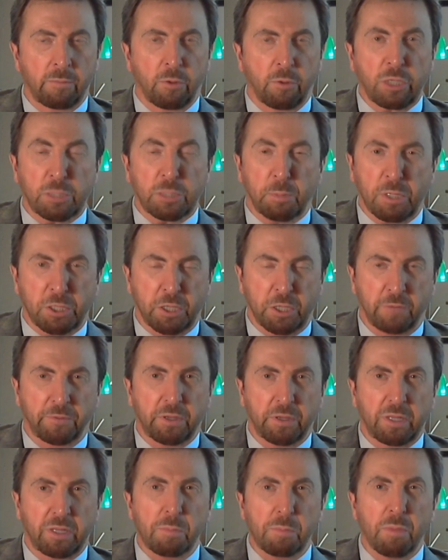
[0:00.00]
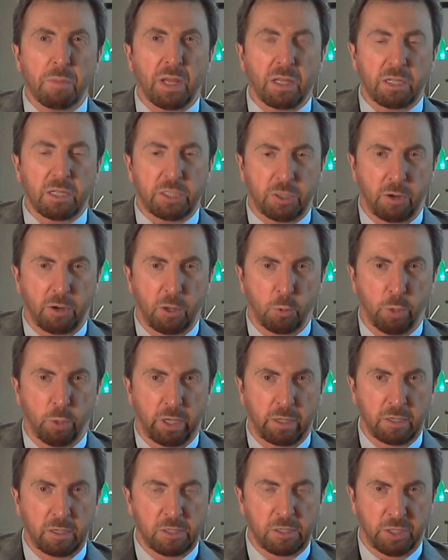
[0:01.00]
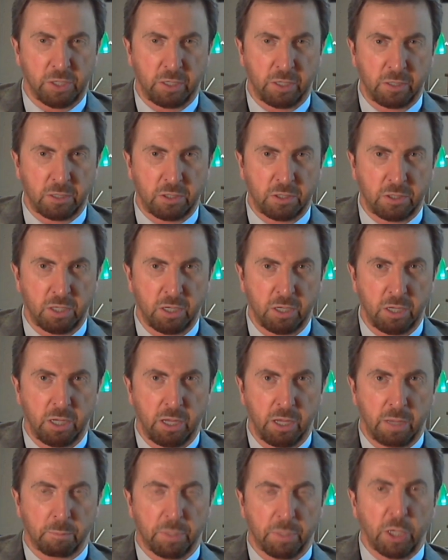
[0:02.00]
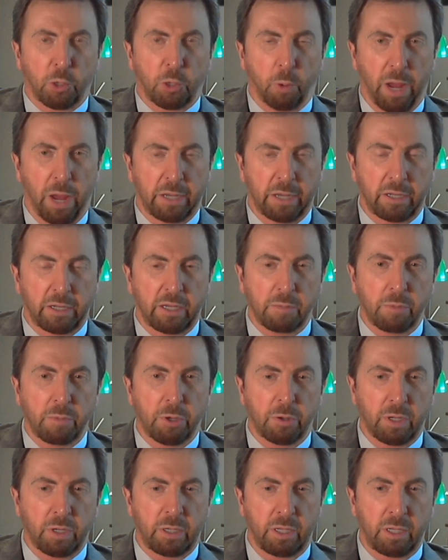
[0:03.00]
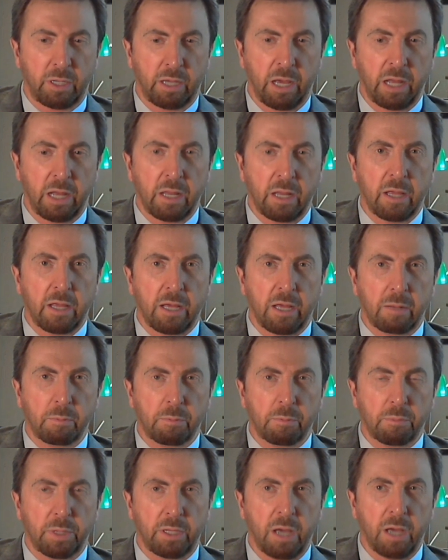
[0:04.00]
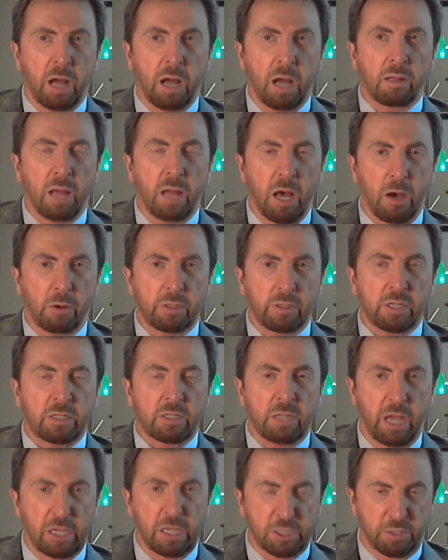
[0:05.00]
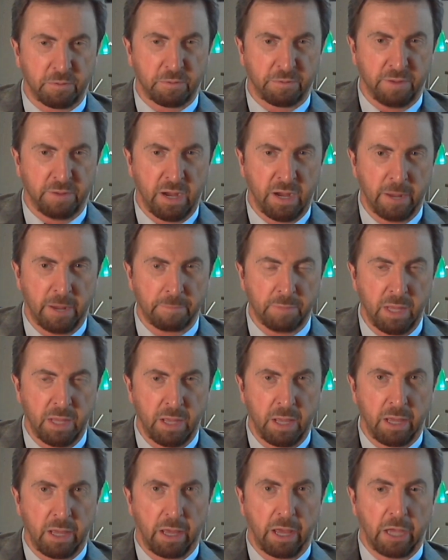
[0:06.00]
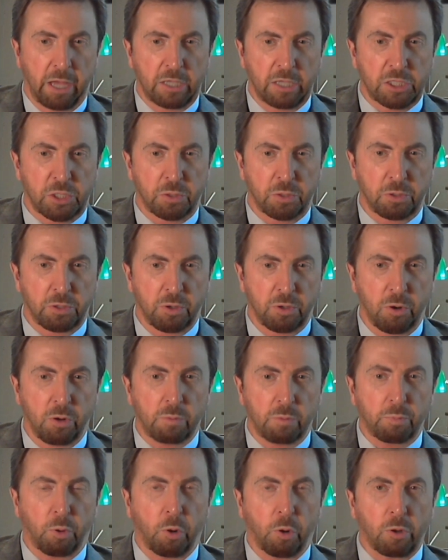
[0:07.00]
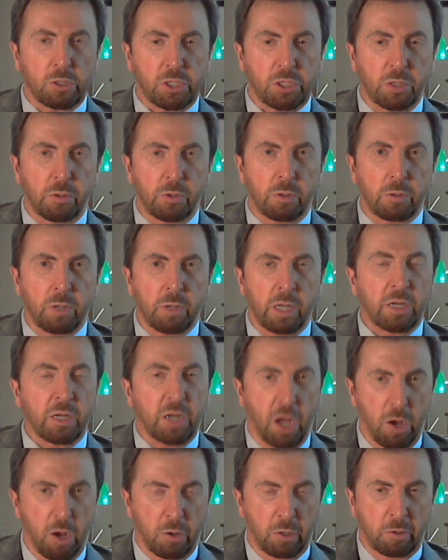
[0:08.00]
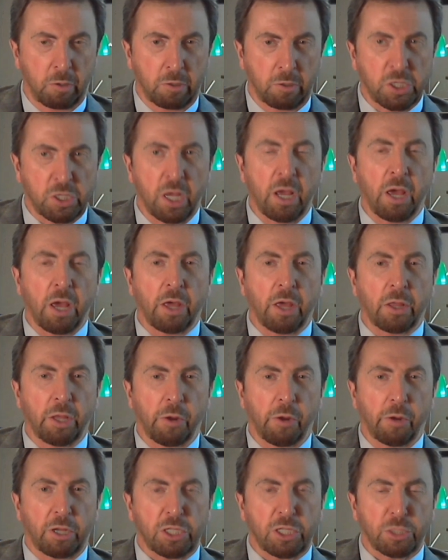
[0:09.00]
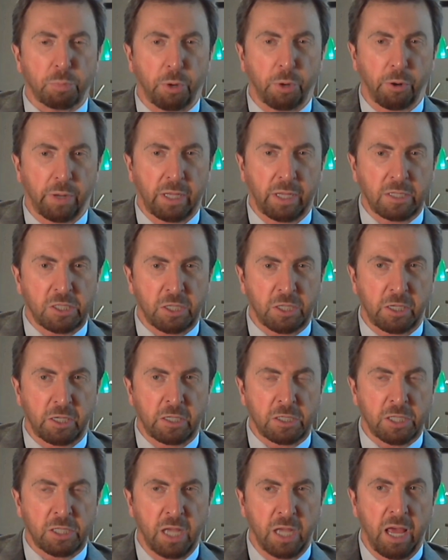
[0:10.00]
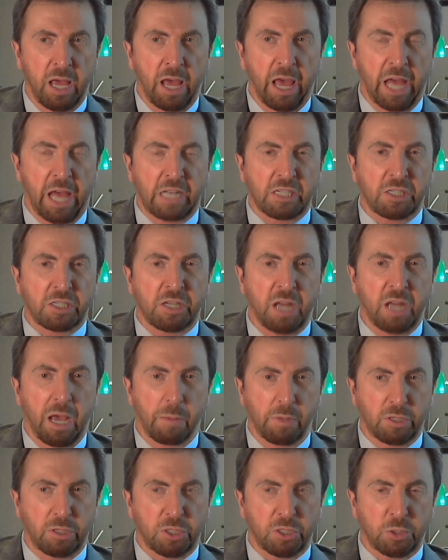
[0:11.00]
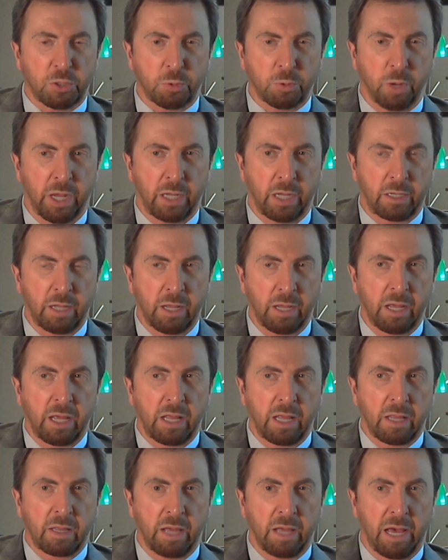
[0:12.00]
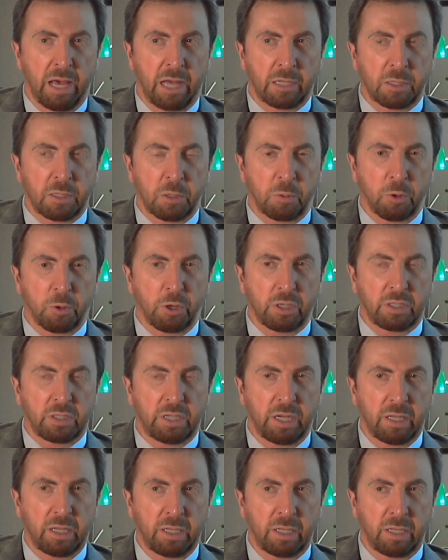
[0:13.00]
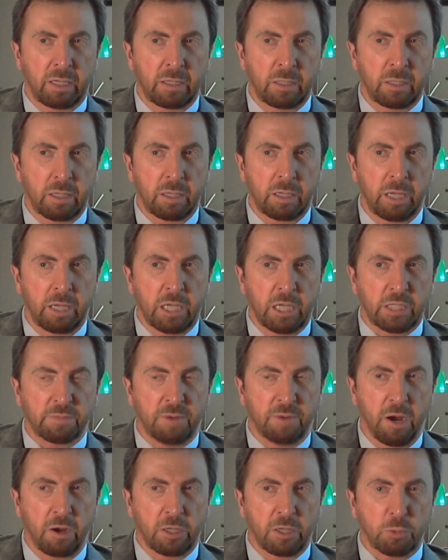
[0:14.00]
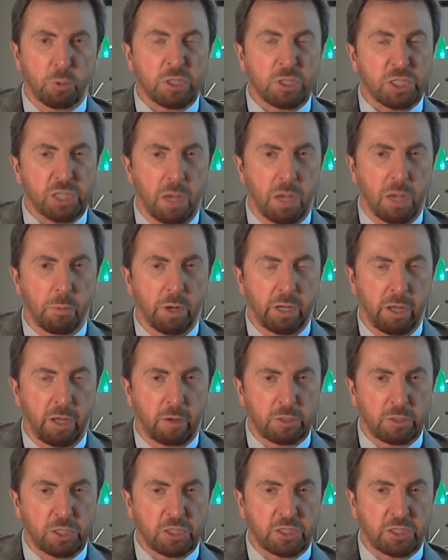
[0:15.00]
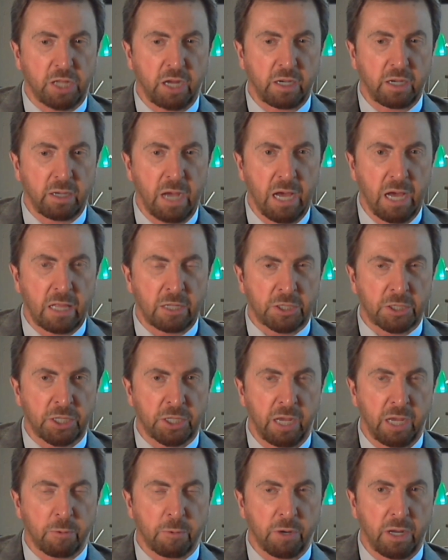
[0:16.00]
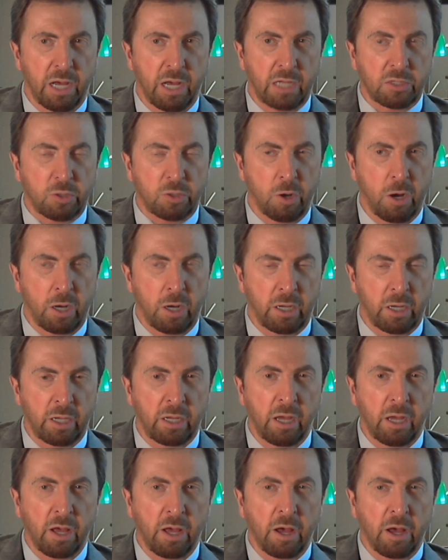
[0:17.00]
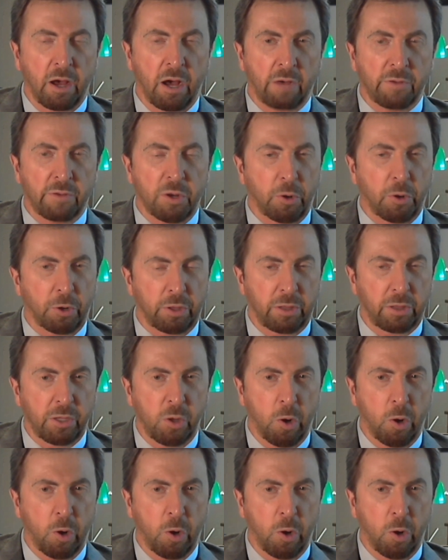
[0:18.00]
for specifically military witnesses, be granted immunity, and then be allowed to testify as to their own personal encounters, their experiences, and demonstrate that we're dealing as far as with someone else's technology, and we're not talking of an earthly